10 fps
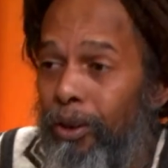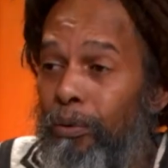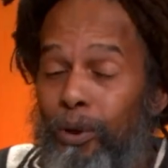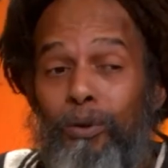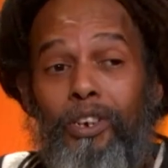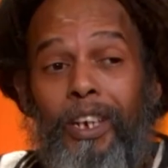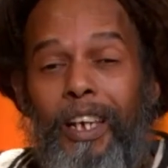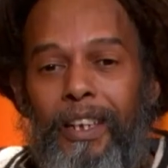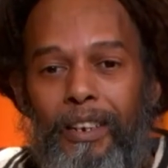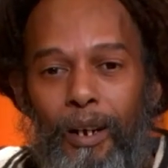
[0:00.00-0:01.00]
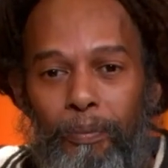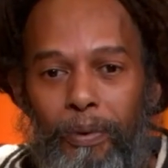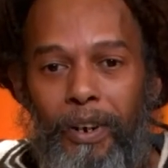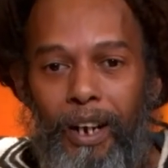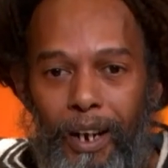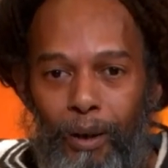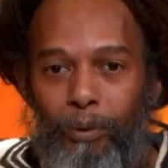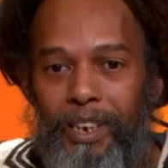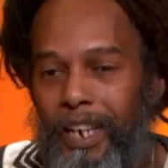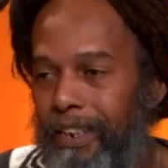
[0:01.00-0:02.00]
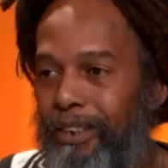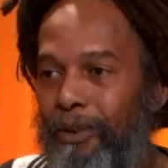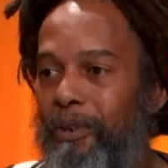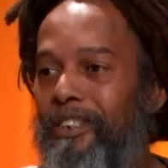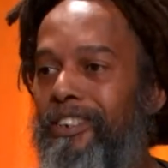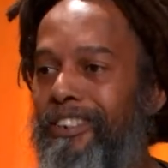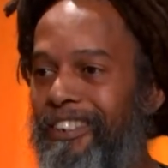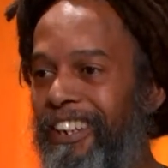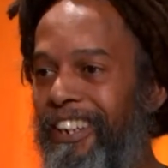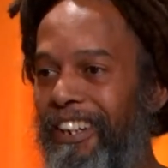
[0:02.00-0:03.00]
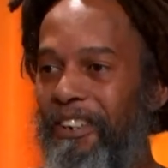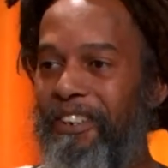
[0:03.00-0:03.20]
we usually end up uh, with consequences that are